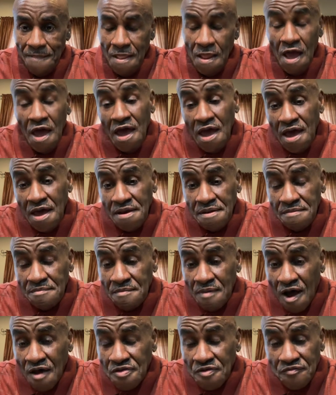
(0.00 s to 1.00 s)
And
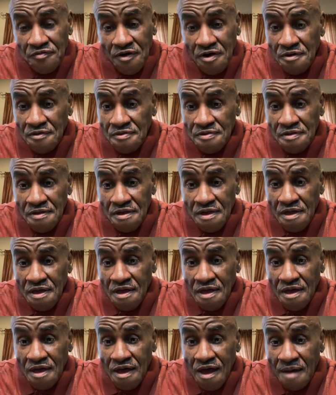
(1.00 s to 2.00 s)
March 1st,
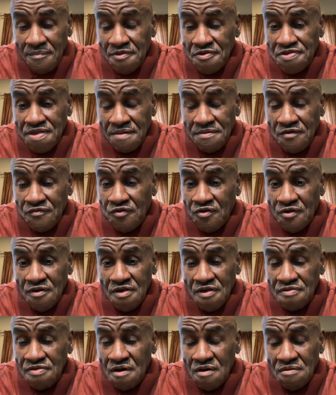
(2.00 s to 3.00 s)
I'll be 74
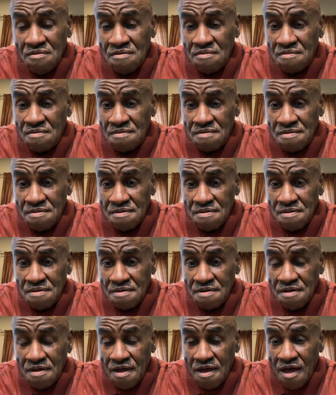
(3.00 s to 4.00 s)
years old.
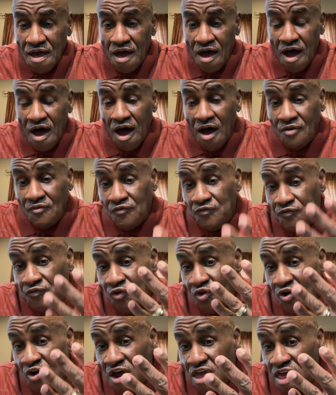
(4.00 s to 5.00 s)
I'm
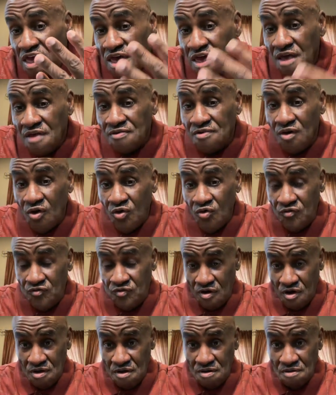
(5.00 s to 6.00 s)
4 years
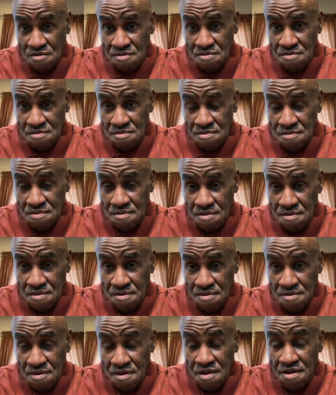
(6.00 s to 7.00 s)
over
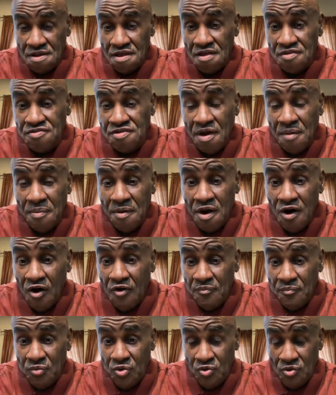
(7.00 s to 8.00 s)
the jumping
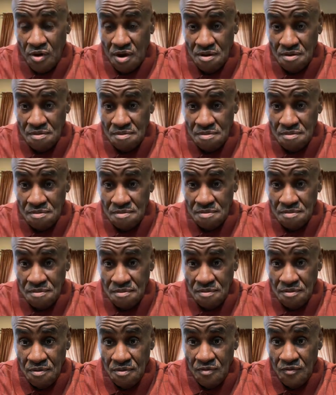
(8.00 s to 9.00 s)
off point.
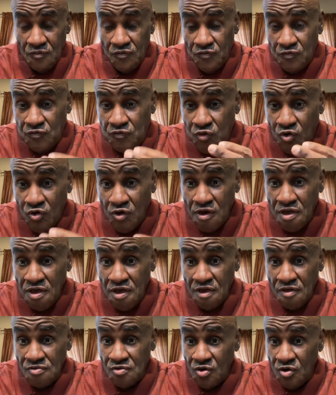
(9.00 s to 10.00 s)
4
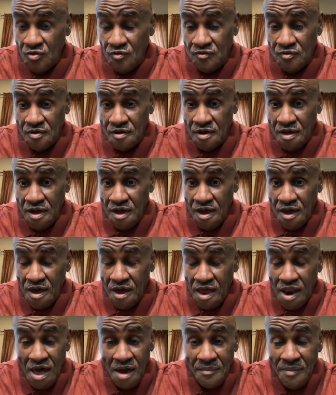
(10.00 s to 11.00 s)
years over,
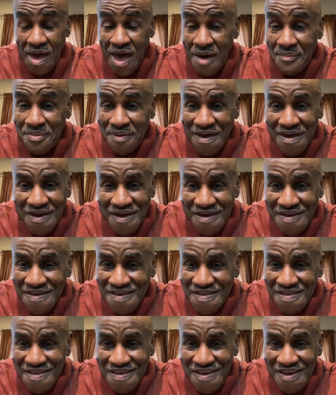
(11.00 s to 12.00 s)
and I'm happy.
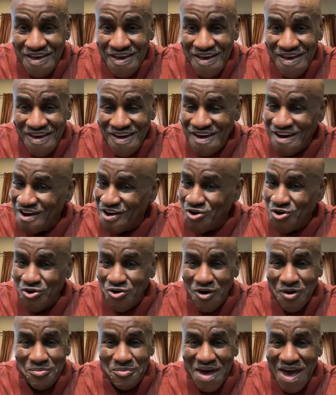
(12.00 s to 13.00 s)
Oh,
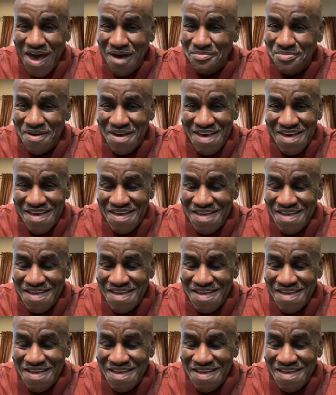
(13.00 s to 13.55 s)
I'm happy.